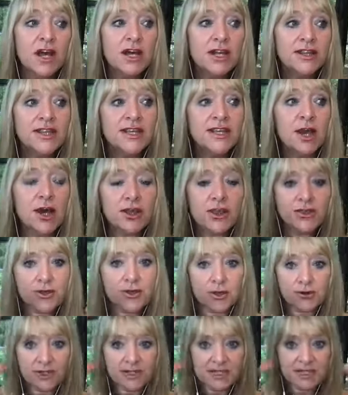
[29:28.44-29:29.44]
the
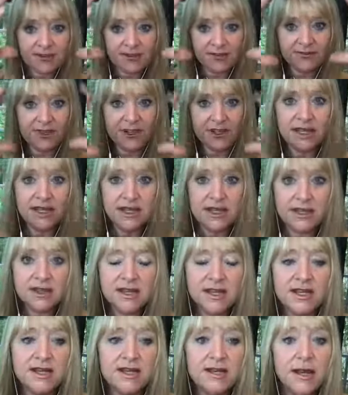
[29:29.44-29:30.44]
authority figure,
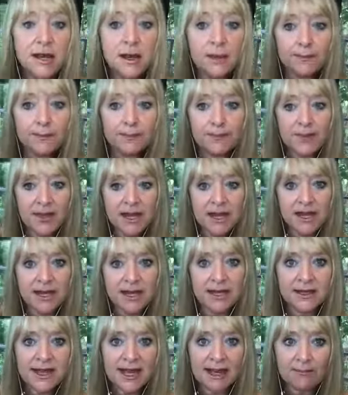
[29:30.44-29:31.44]
the being
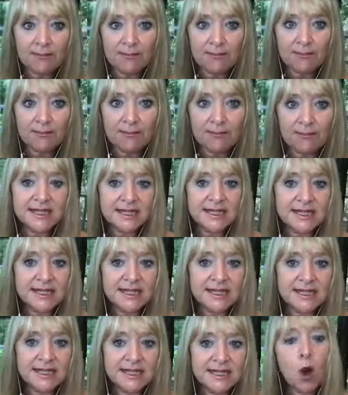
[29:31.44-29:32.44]
that plugs in and
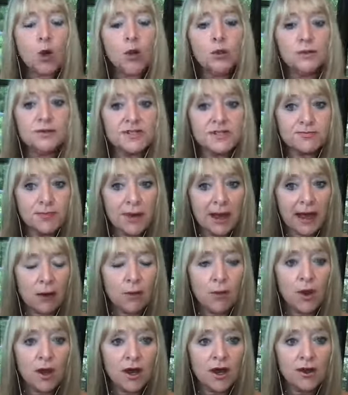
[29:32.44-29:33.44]
holds
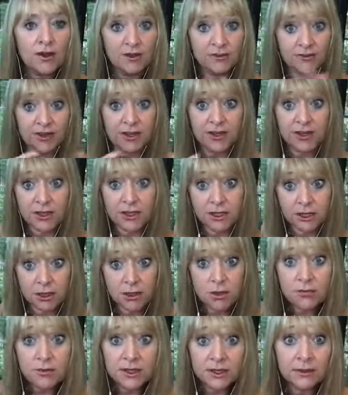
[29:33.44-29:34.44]
power over the
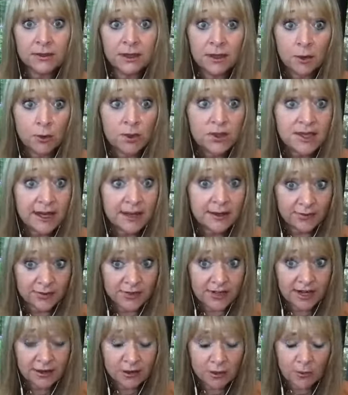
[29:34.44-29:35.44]
human without
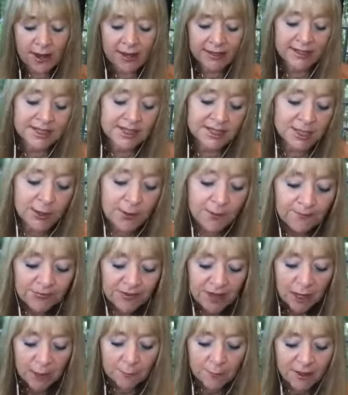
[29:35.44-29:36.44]
their awareness. So
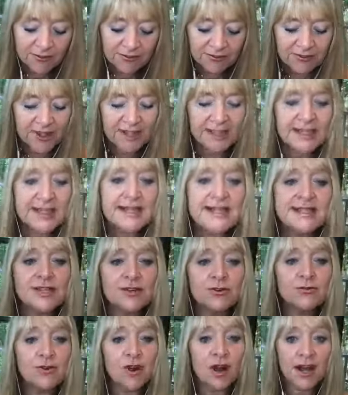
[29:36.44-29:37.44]
my friend Nita
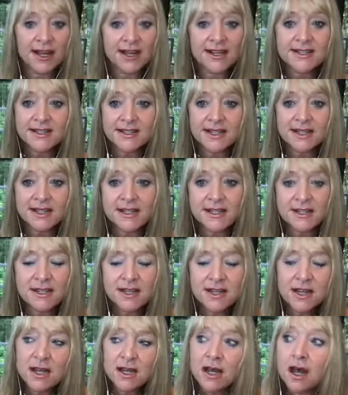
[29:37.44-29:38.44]
Ryerson,
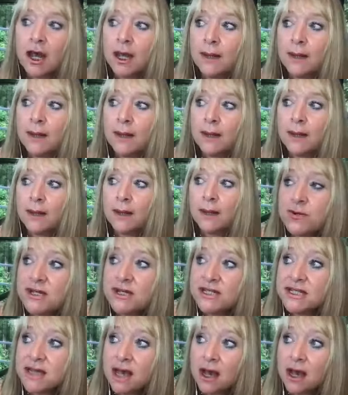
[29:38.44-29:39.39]
she was